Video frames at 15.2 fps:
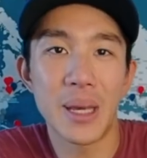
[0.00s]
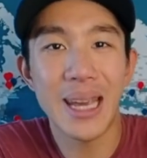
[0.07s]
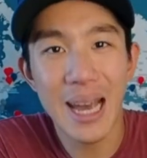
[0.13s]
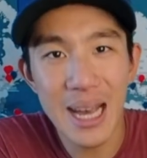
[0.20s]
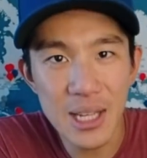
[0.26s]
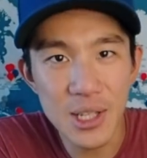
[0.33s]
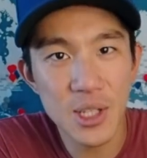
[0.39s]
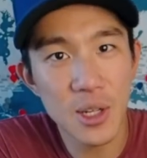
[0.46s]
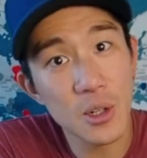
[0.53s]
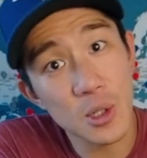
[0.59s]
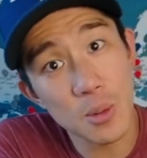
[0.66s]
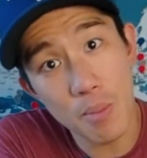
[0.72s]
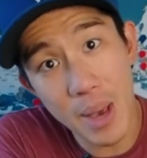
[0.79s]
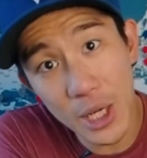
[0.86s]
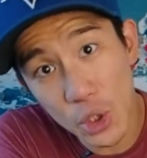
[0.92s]
because there's
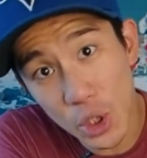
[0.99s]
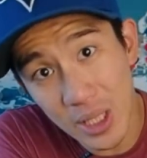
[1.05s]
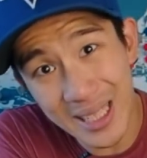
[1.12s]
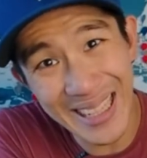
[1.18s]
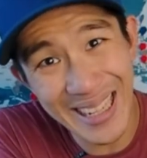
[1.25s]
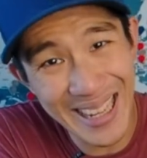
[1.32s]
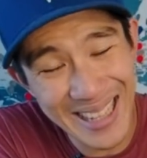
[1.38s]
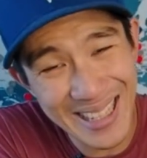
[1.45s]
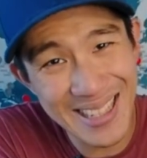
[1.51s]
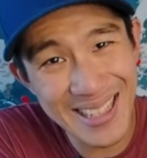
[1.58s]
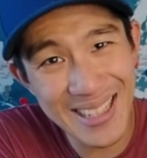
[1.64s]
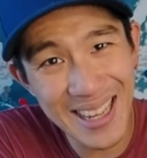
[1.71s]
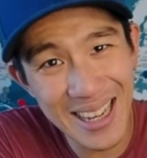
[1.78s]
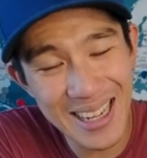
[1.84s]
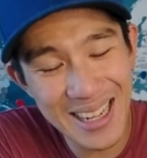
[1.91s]
mesh on the
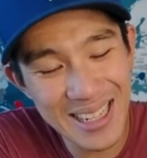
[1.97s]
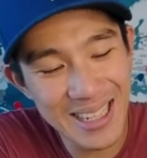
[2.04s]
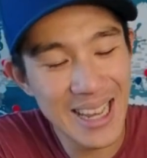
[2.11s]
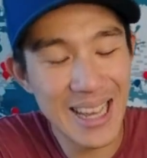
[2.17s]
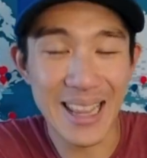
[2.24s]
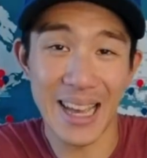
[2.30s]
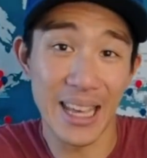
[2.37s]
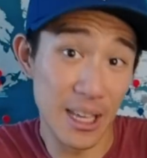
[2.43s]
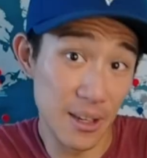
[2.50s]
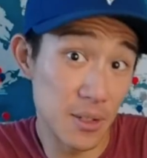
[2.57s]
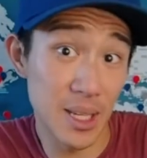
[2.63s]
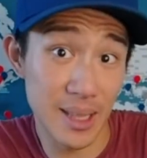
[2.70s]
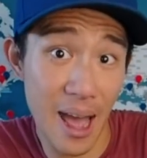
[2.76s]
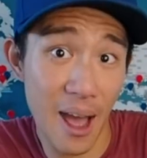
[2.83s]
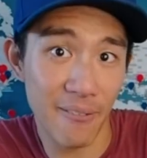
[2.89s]
inside that gives
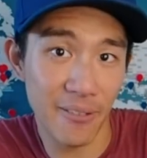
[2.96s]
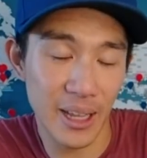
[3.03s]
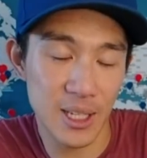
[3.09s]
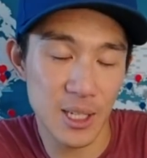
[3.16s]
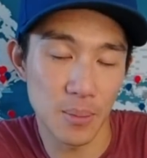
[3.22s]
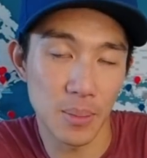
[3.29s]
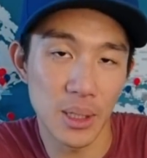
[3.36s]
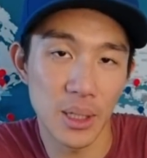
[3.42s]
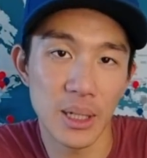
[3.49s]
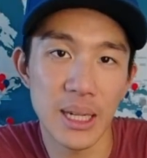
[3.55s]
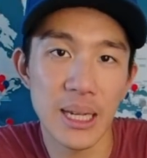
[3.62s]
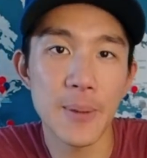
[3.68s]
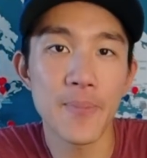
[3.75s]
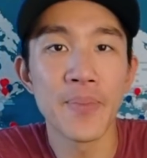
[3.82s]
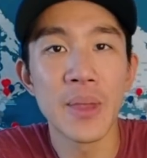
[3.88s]
it that
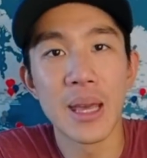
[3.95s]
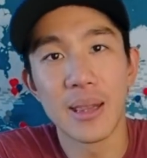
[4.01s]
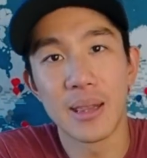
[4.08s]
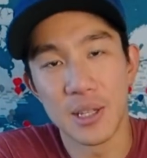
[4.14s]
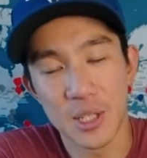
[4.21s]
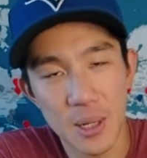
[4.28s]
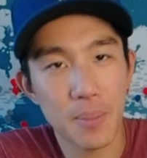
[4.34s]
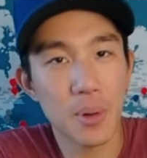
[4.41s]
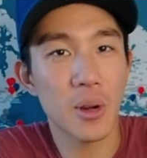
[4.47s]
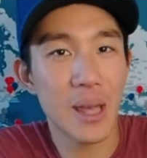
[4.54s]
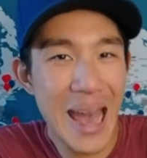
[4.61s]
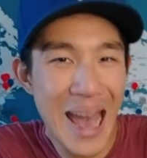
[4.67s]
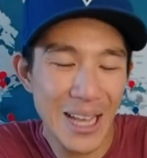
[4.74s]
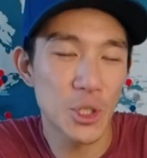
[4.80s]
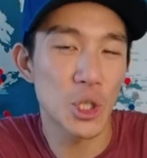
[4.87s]
flexibility, the zipper
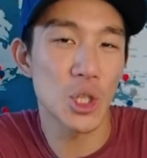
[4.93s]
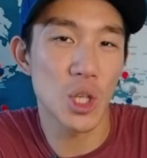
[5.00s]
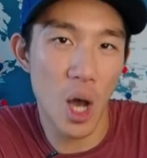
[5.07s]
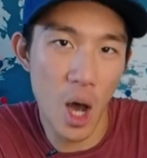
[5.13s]
catches